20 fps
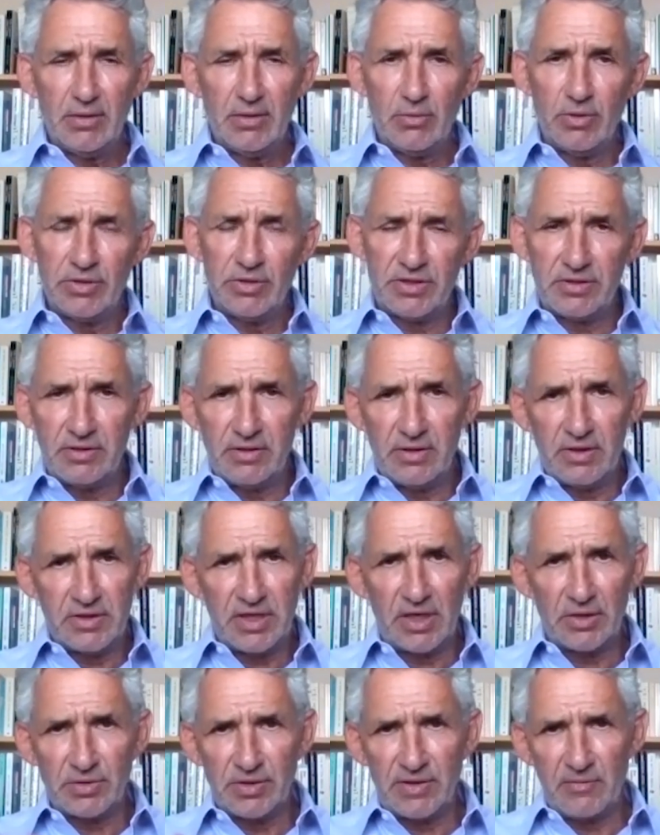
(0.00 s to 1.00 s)
was the
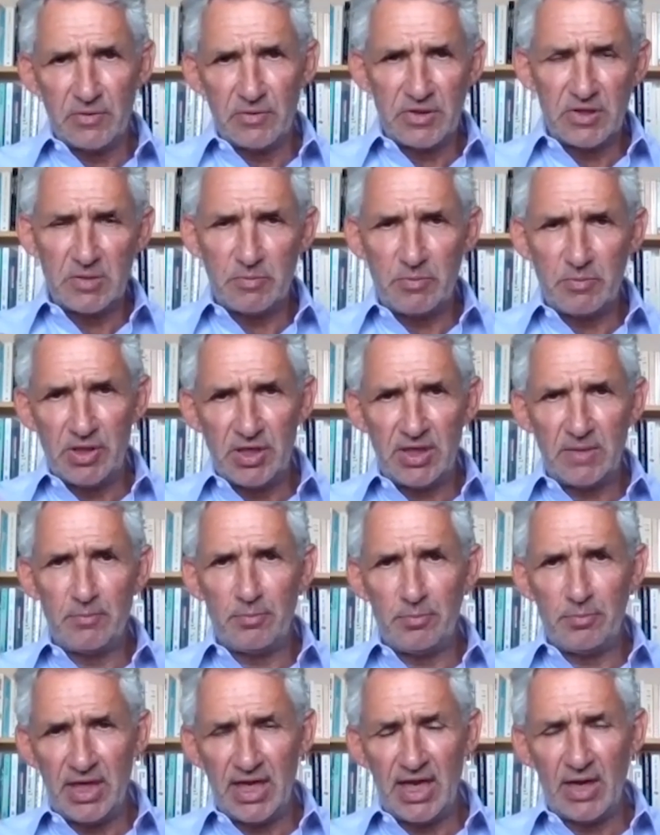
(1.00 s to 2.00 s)
subtle differences
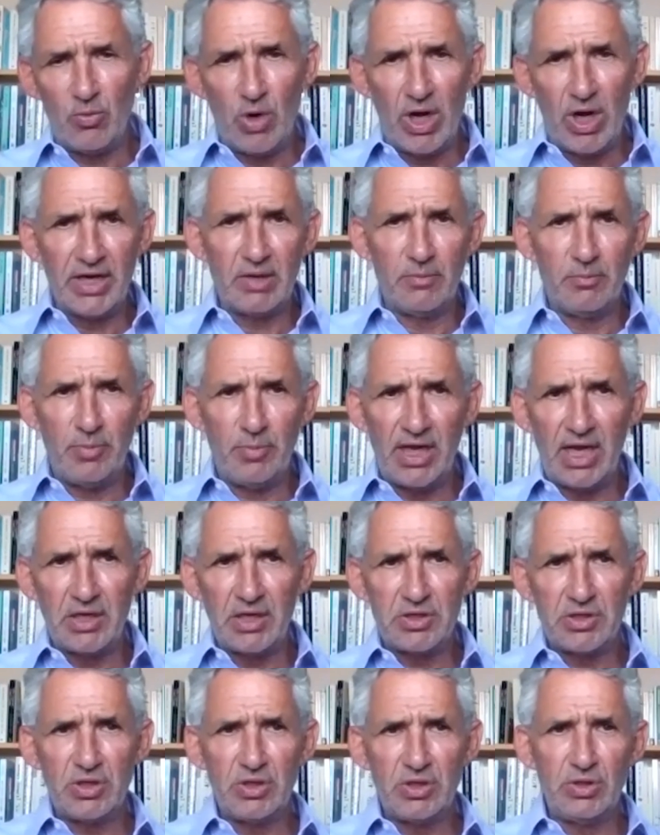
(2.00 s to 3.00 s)
between BA.1 and
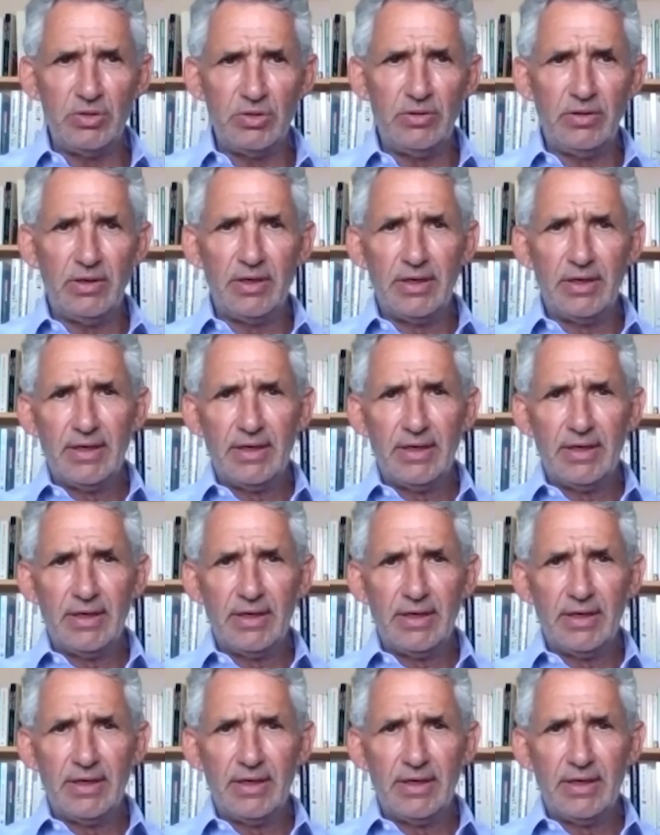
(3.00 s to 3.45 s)
BA.2.